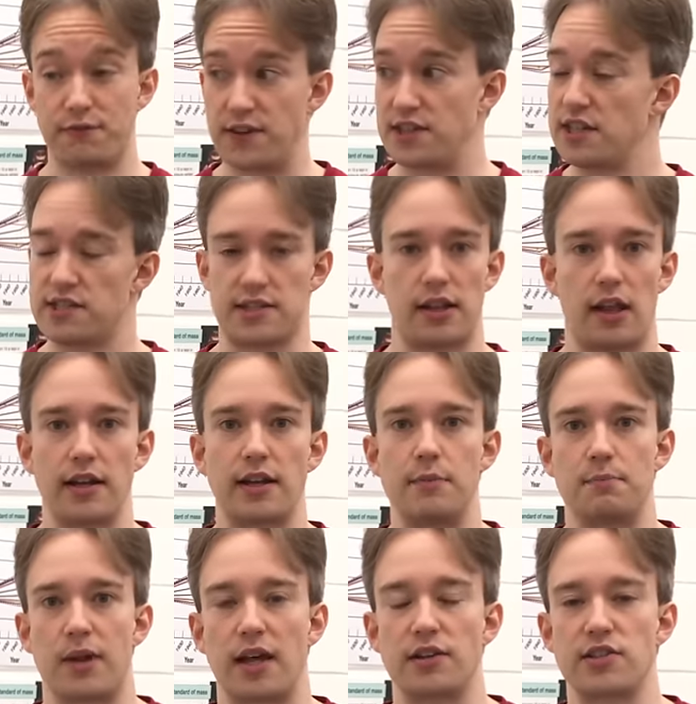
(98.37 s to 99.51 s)
on physics,
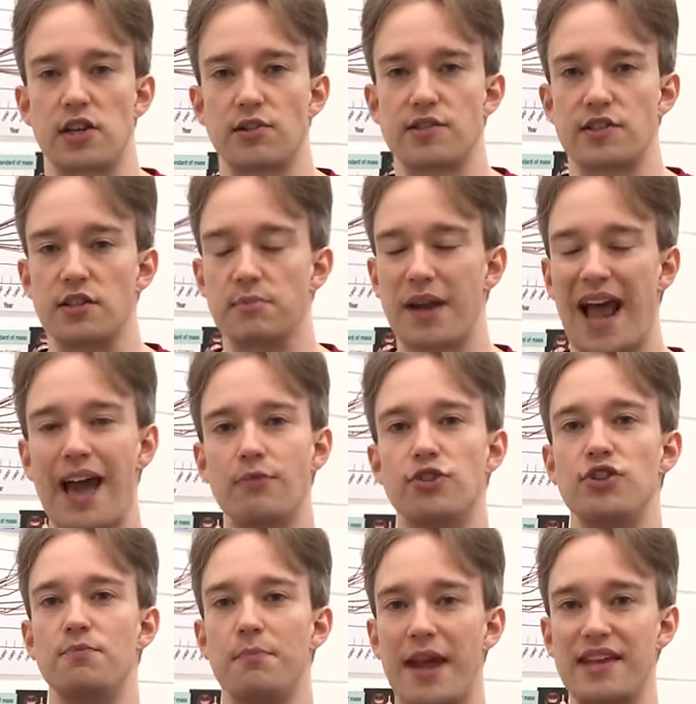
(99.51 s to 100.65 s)
likely Planck's constant, but how
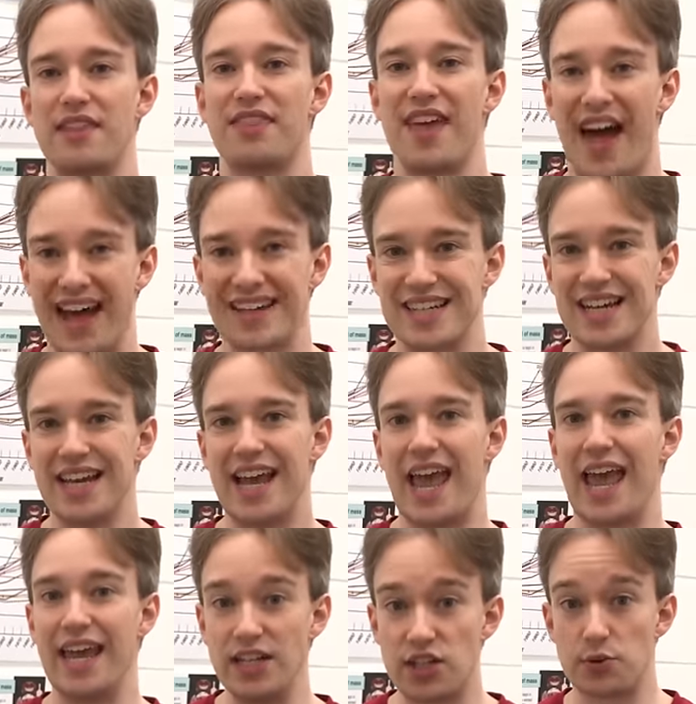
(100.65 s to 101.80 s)
do you make that
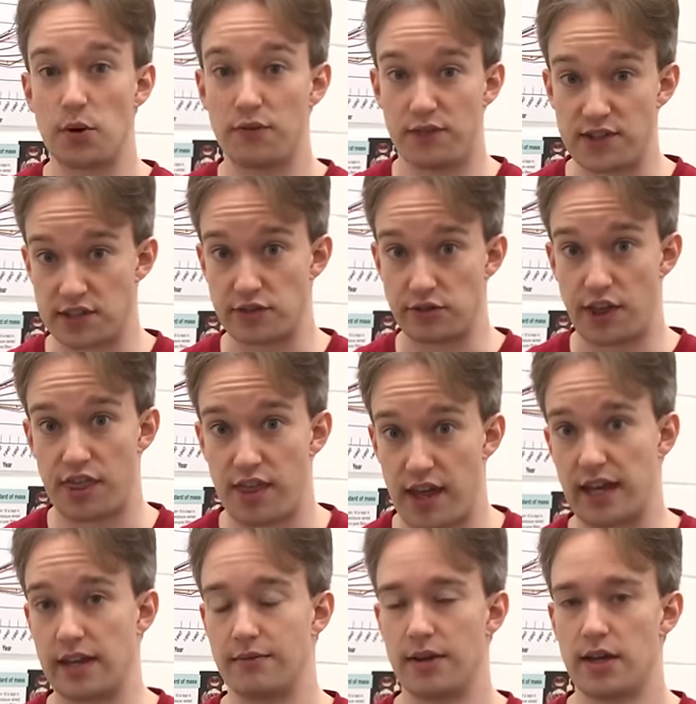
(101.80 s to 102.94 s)
into a physical
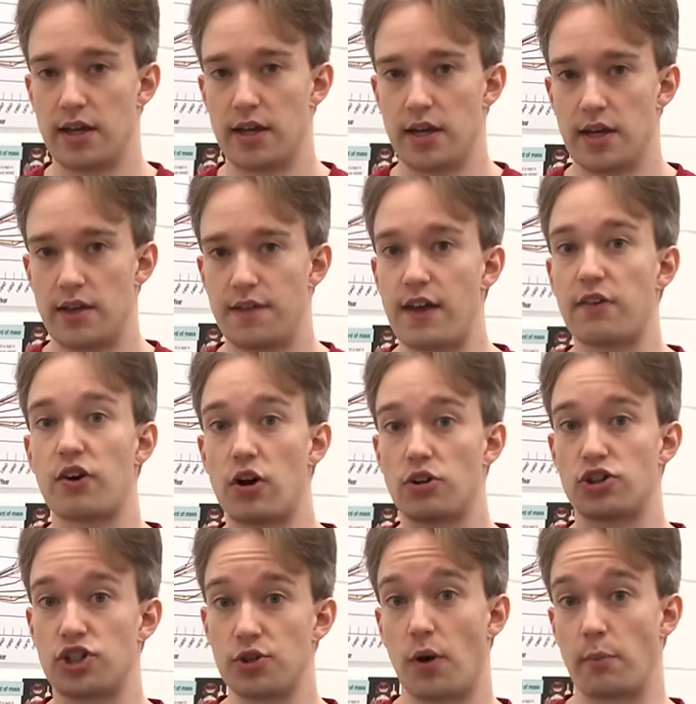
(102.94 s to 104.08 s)
thing? There
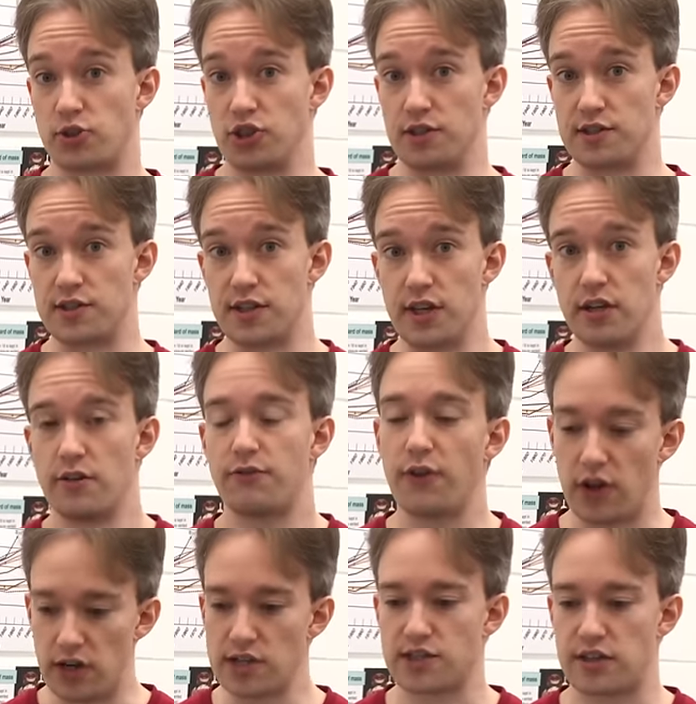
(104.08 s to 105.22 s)
are two options.
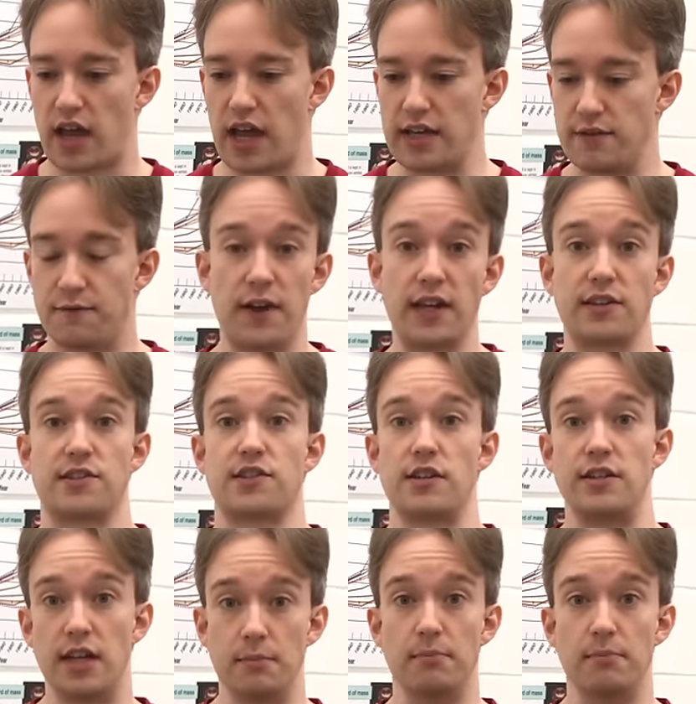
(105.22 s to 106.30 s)
First, a fixed